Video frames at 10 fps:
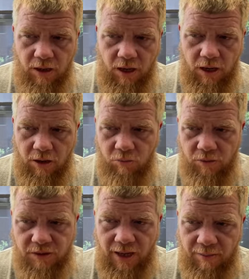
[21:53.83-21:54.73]
uh,
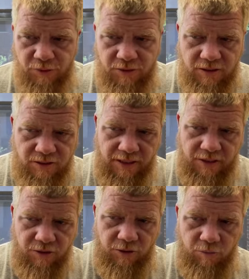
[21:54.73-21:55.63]
was able to
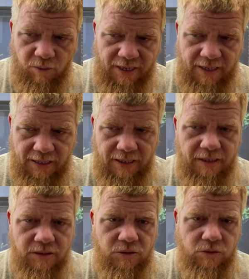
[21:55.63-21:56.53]
dig their way
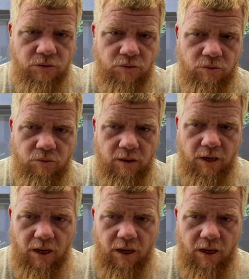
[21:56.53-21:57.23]
into,